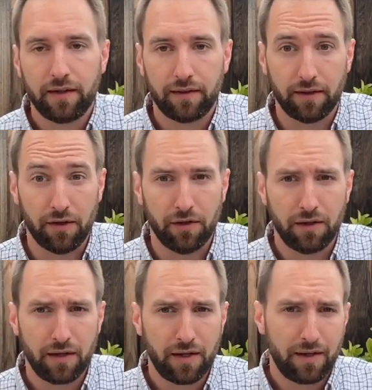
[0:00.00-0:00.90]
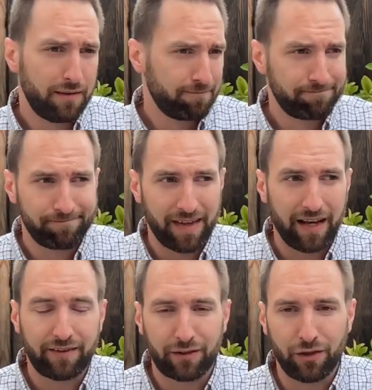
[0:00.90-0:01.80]
So
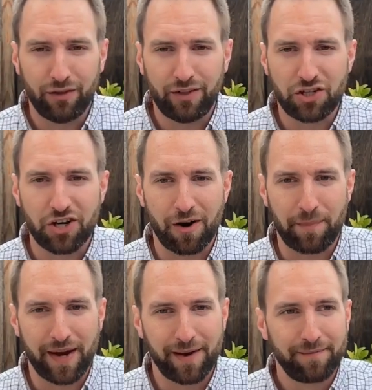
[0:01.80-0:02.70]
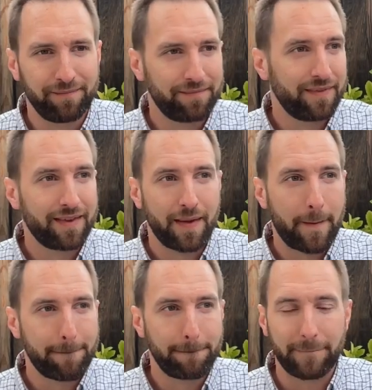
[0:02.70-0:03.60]
excuse the chirping,
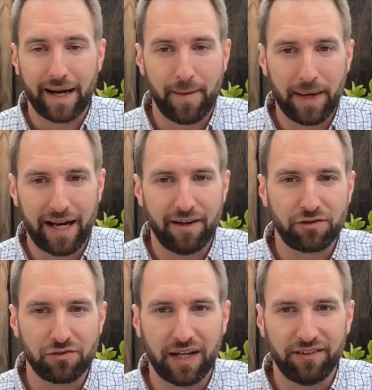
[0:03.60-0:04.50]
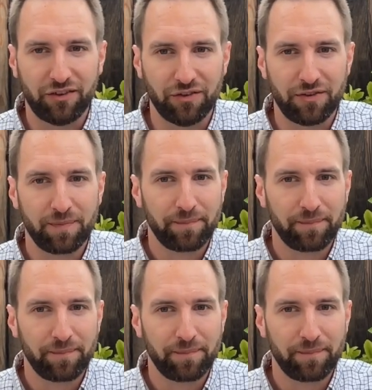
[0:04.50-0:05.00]
but I might have to run soon.